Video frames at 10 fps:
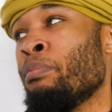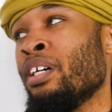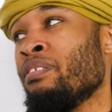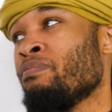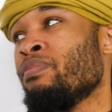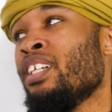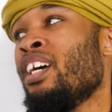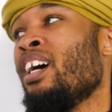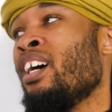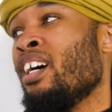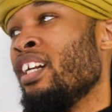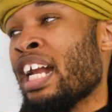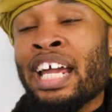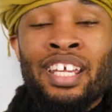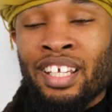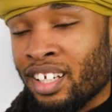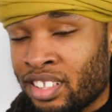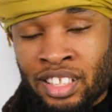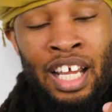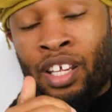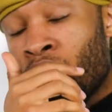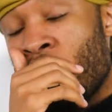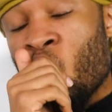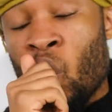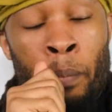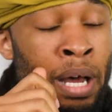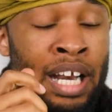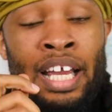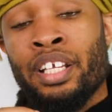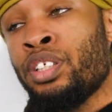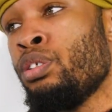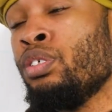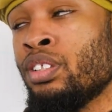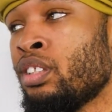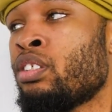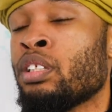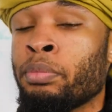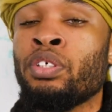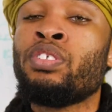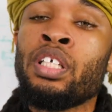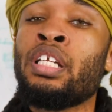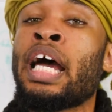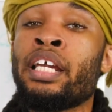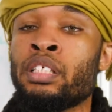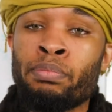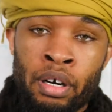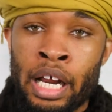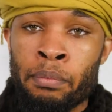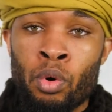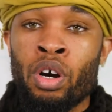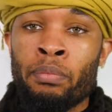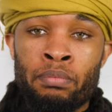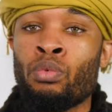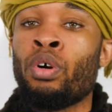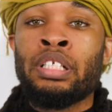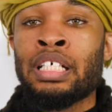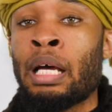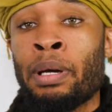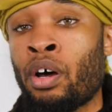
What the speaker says: But Nike, just like you go buy Nike shoes, trust me, you see Nike's brand more than time.